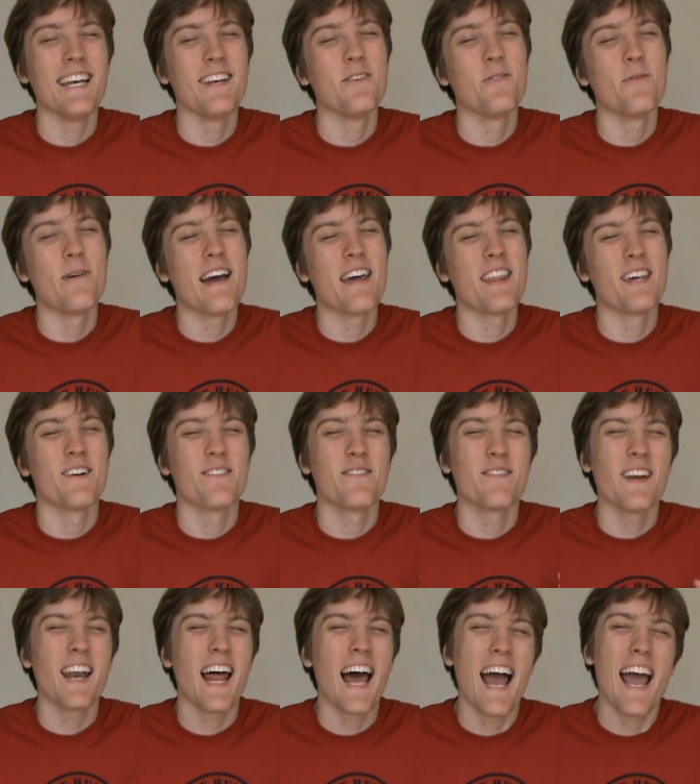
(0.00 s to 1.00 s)
you where the
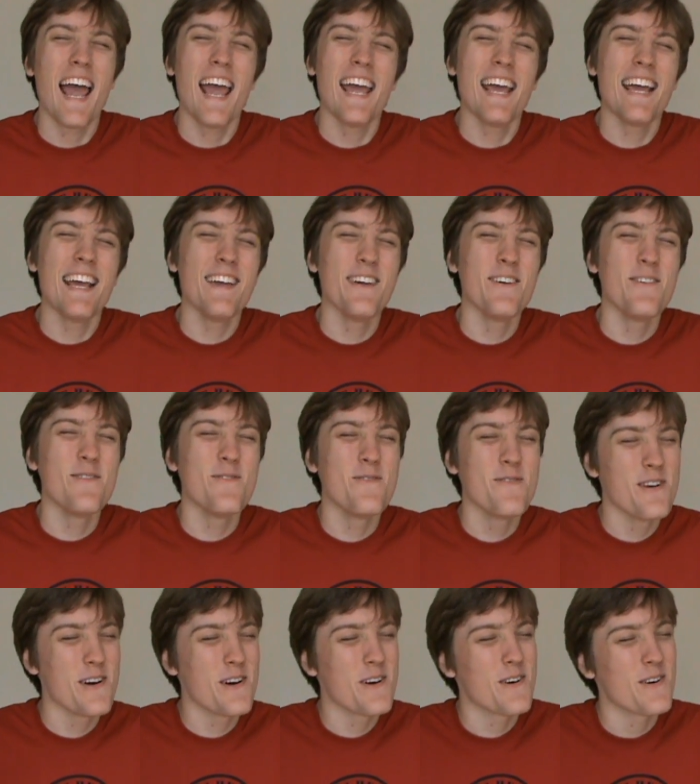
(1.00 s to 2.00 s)
flying
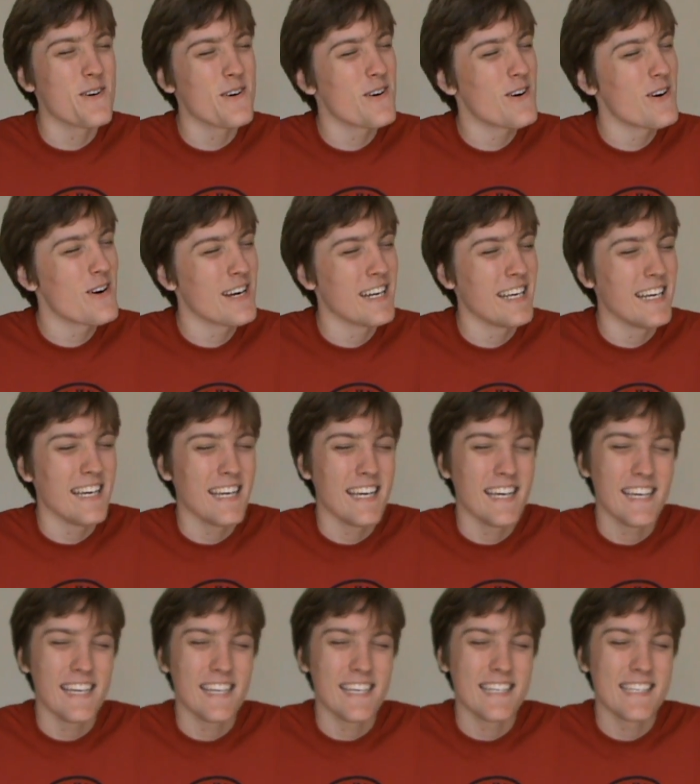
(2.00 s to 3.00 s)
unicorn
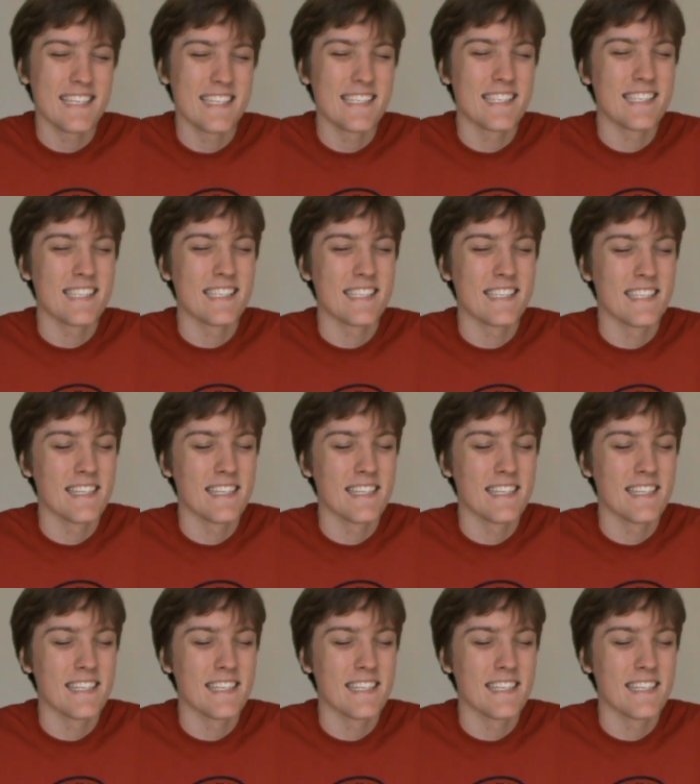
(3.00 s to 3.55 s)
is.